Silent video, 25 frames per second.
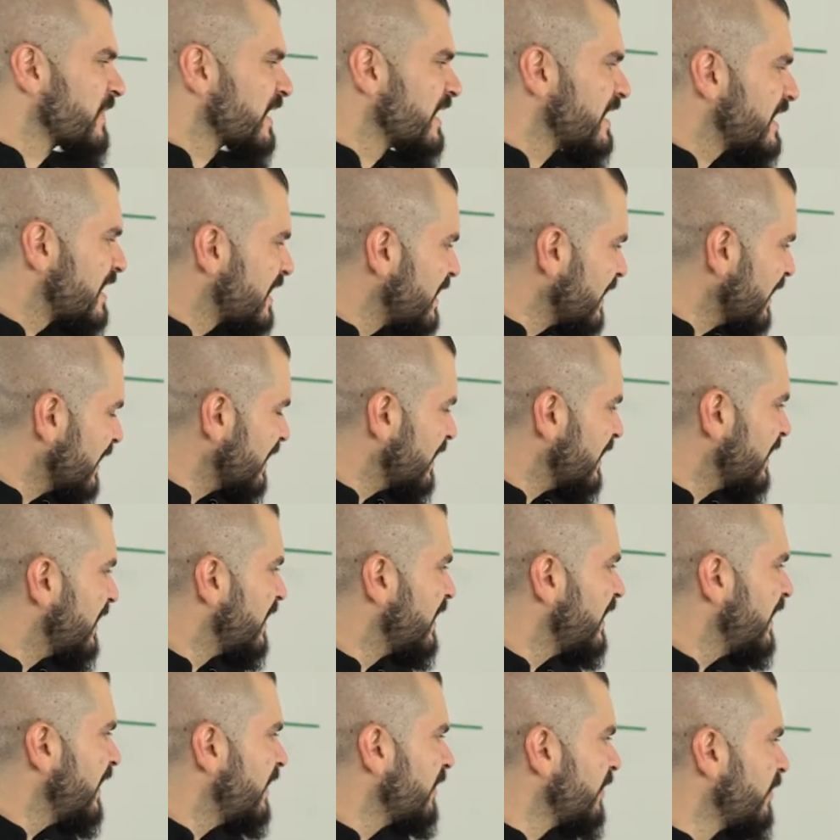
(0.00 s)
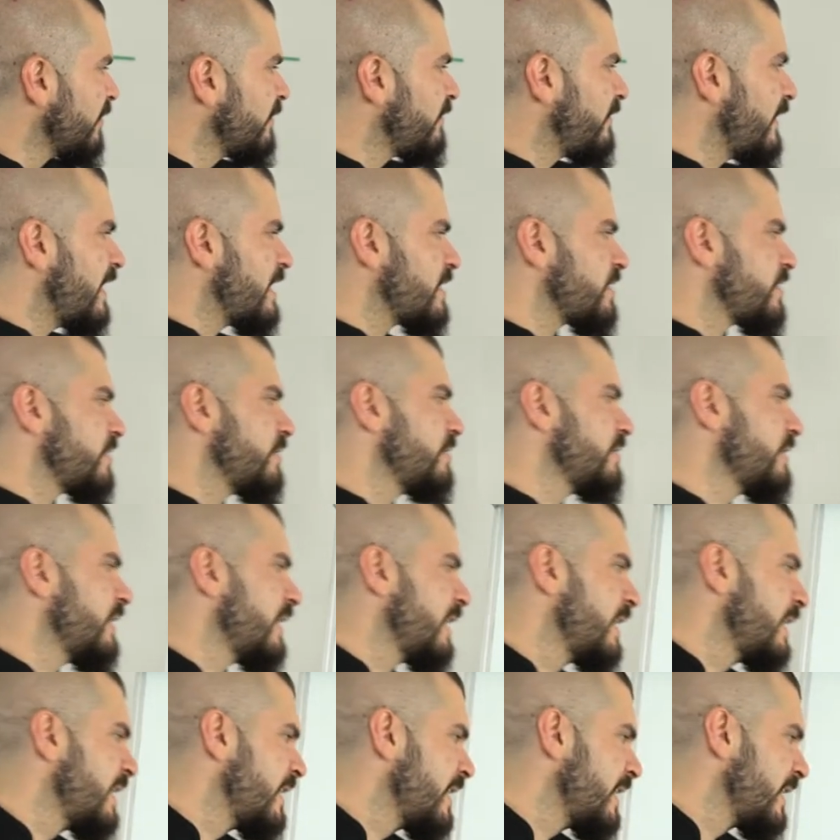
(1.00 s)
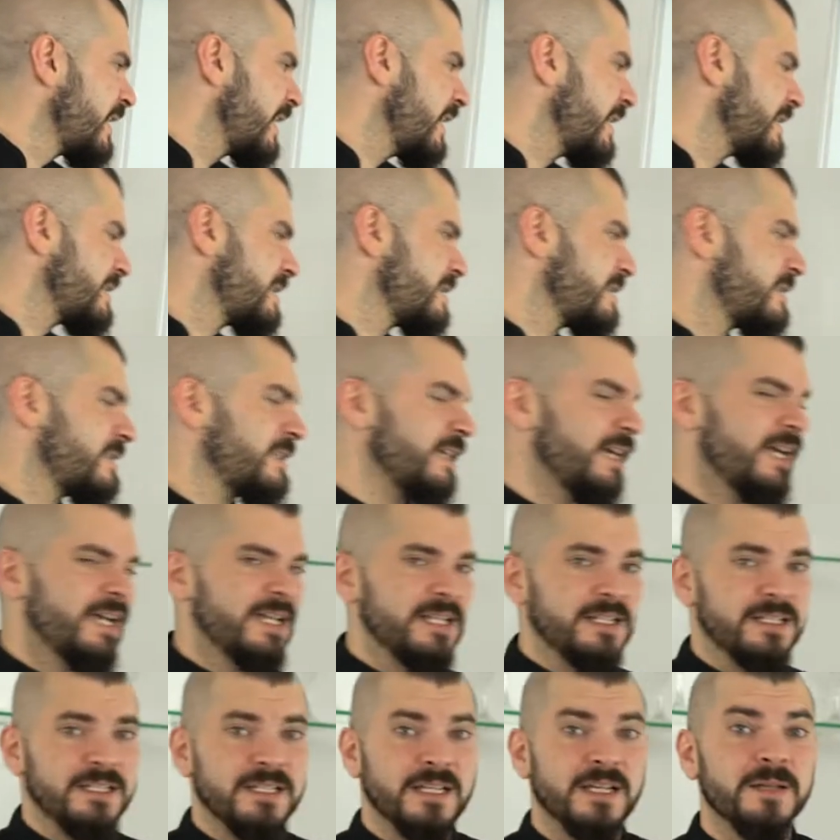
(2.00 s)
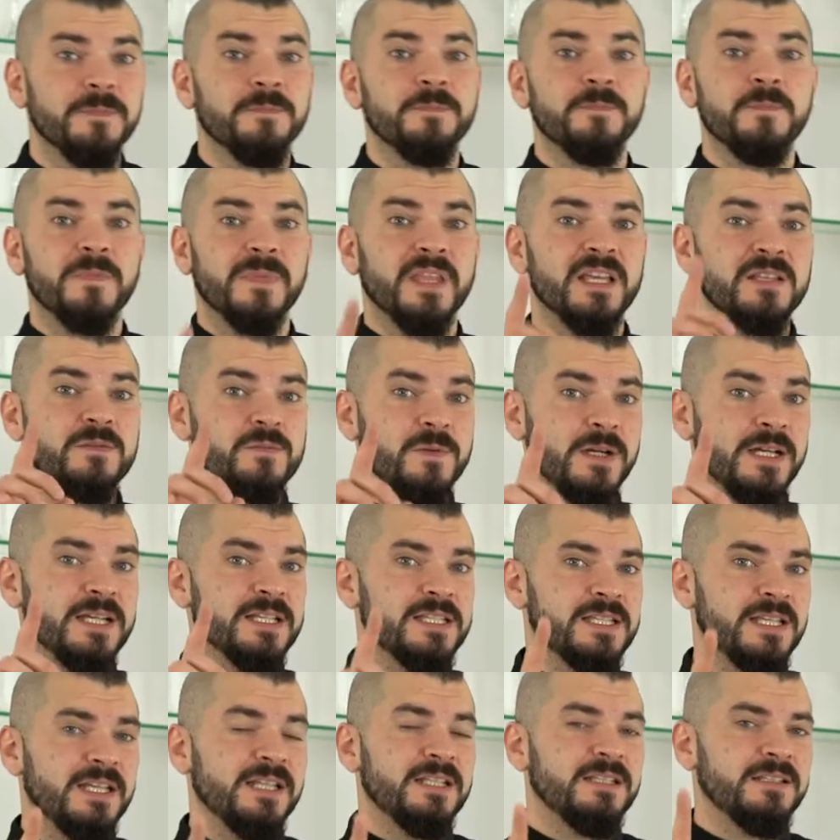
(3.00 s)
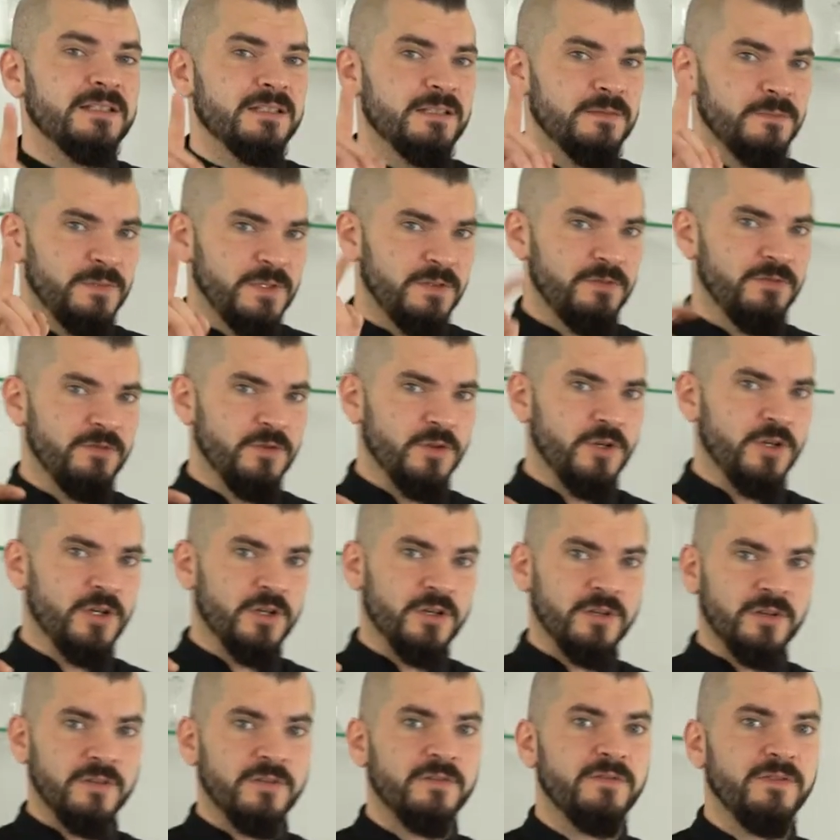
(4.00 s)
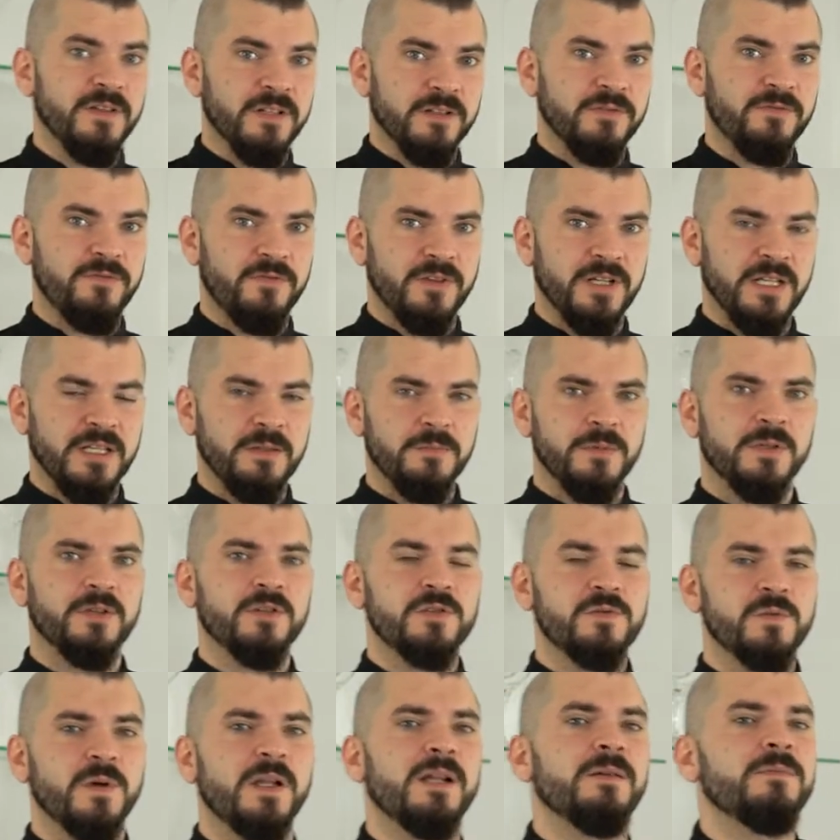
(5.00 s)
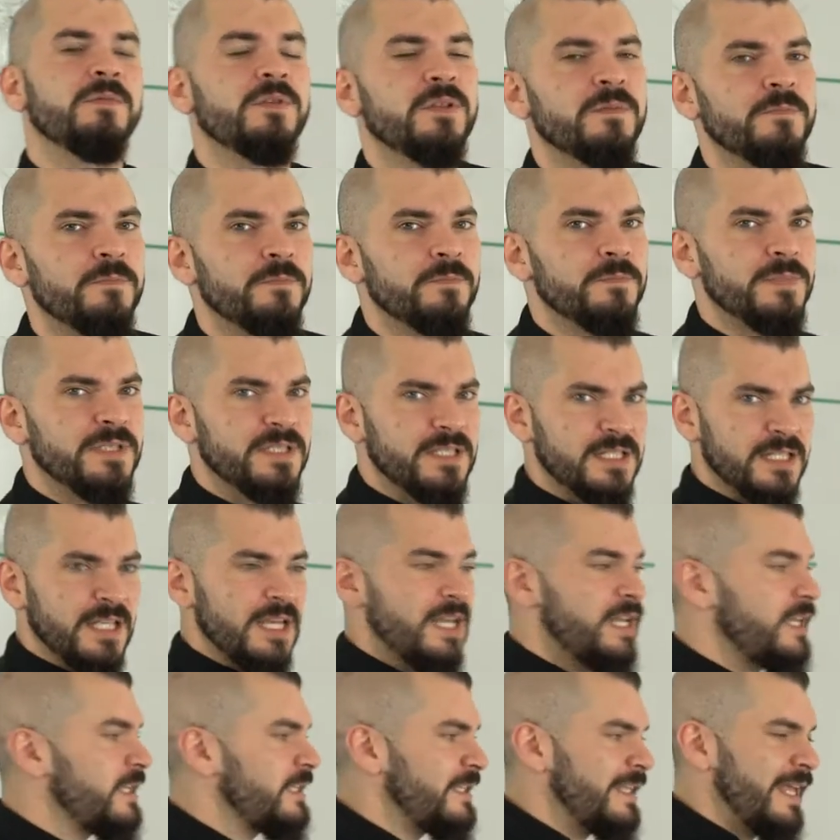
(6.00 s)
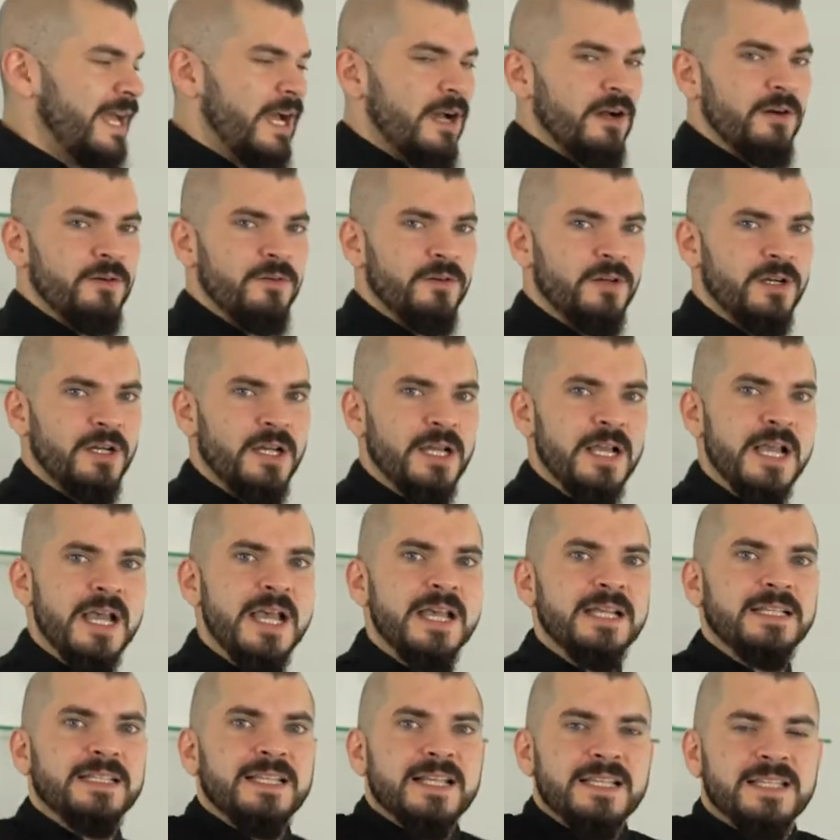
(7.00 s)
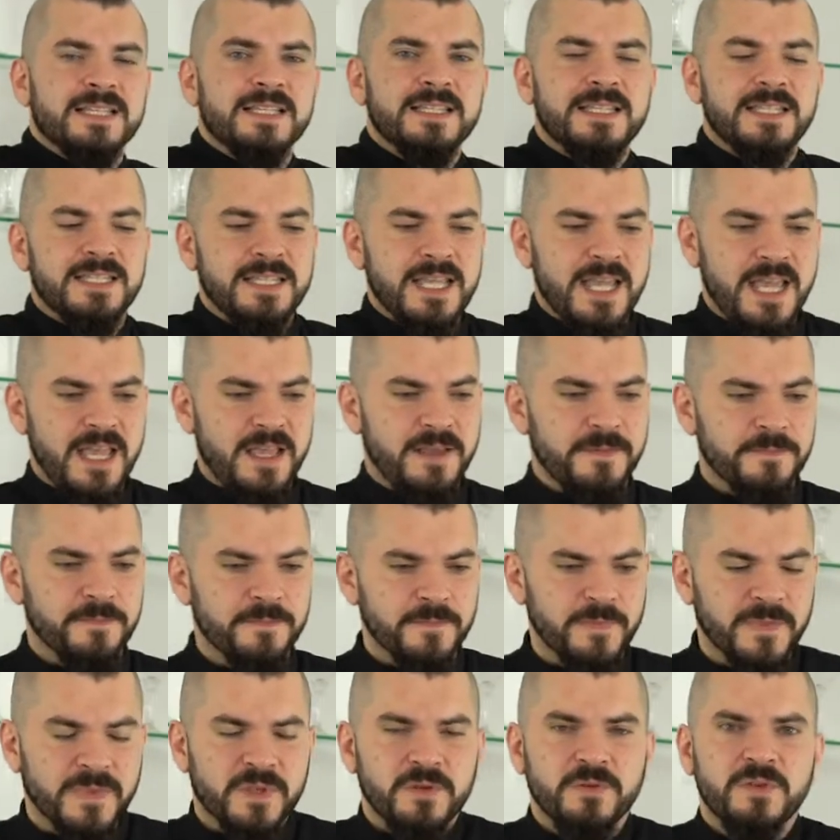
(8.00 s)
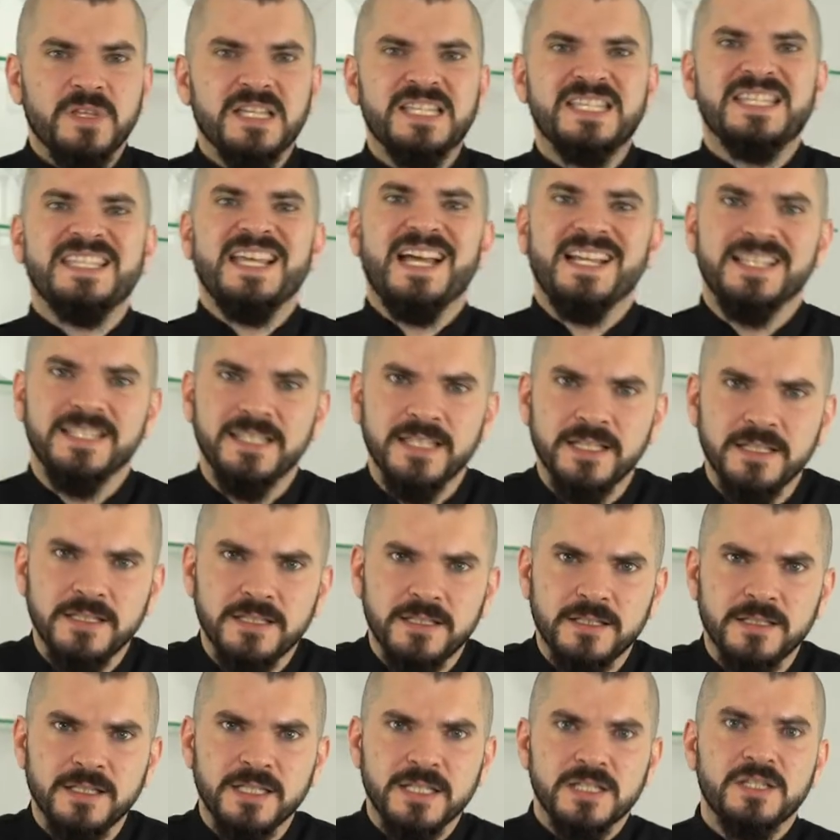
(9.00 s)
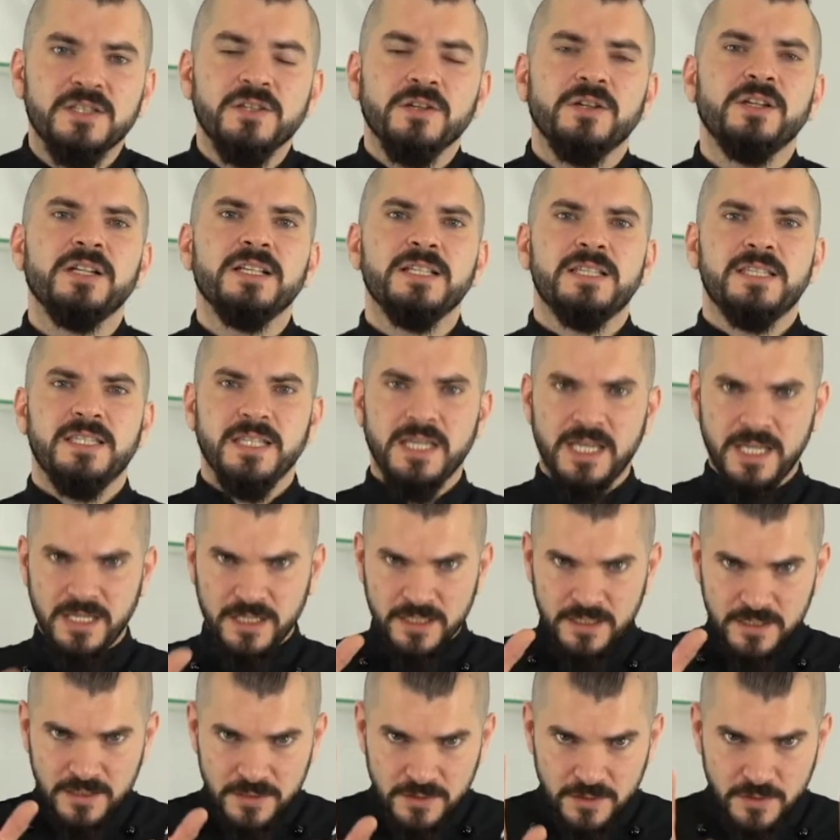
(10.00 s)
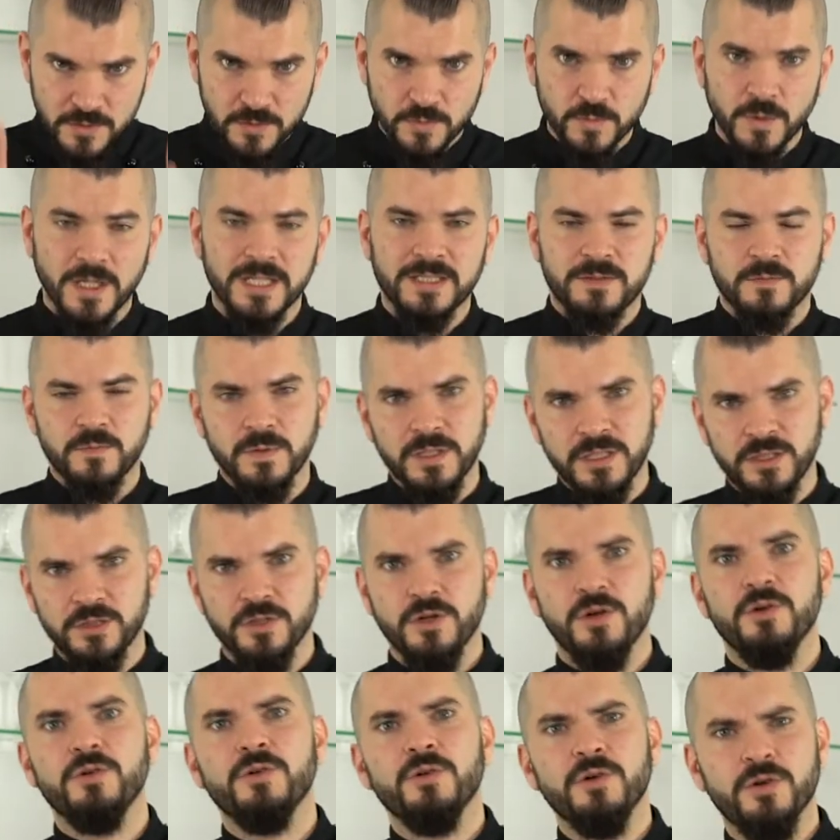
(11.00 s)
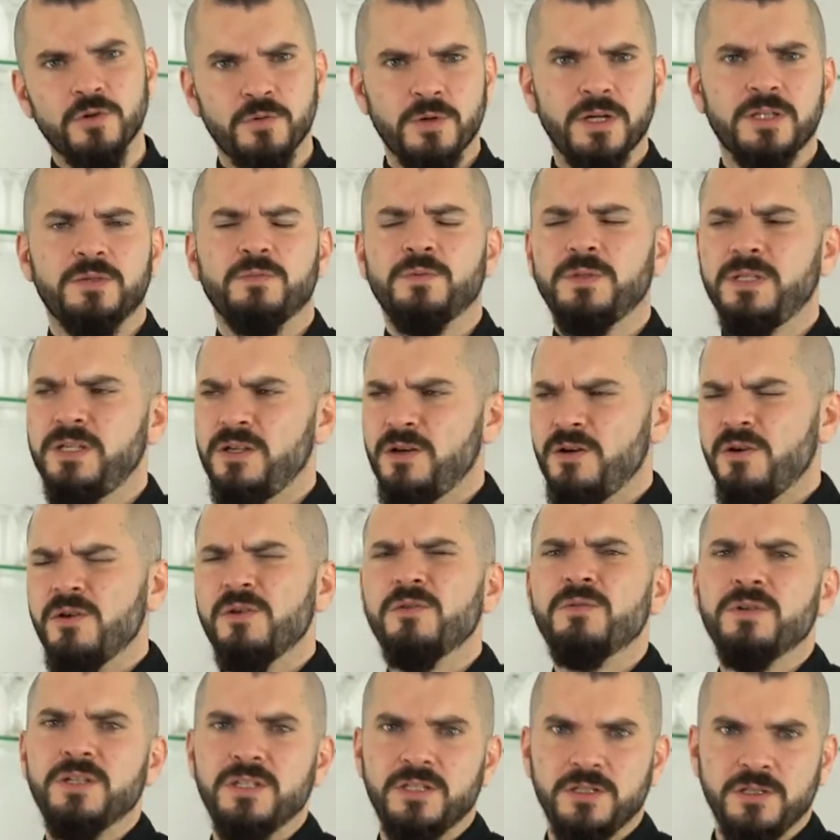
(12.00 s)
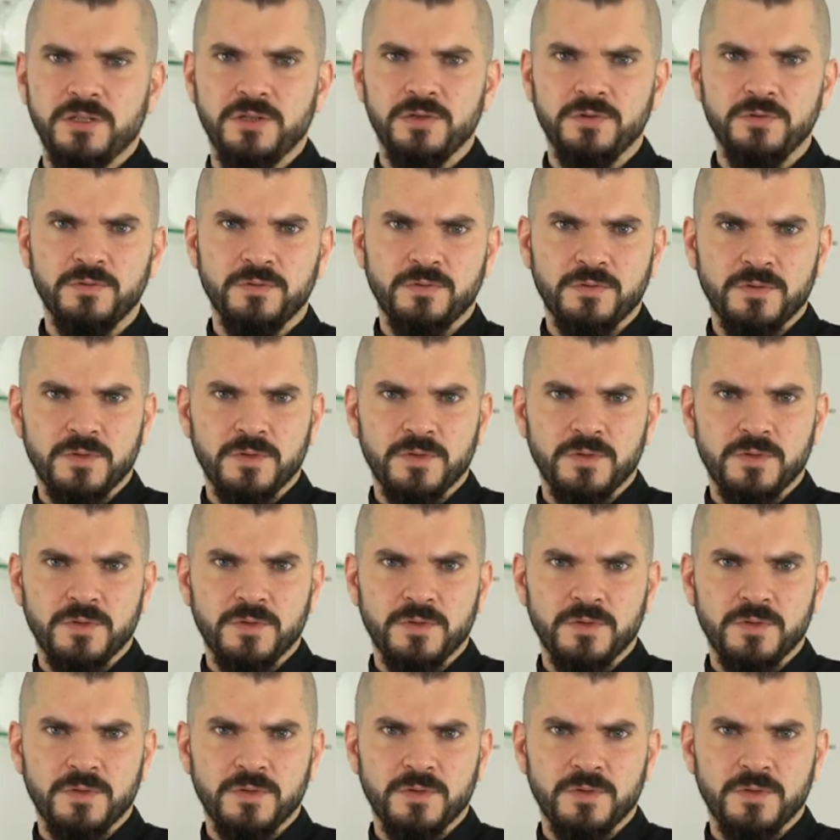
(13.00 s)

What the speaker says: Still, an old-fashioned has inside. That's why I said before, feel free, because what I'm going to be saying now doesn't stay to the standard. It's not going to stay to what we know or what we always knew.